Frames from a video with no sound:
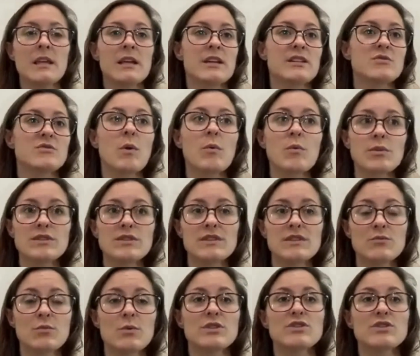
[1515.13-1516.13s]
Because what
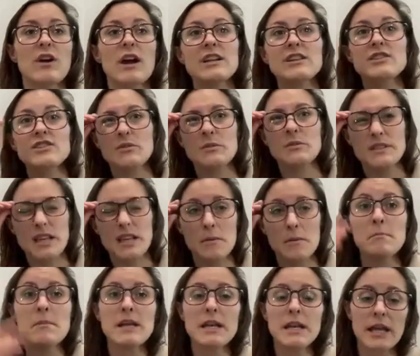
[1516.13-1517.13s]
we're trying to do is like
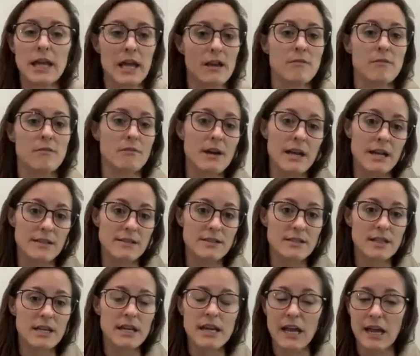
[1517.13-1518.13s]
mitigate
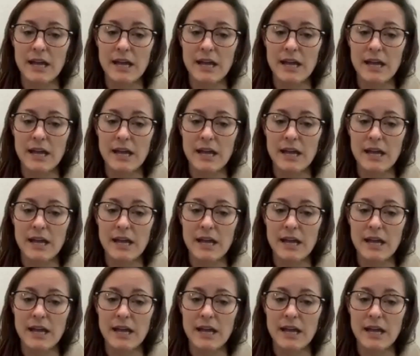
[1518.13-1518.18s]
risk.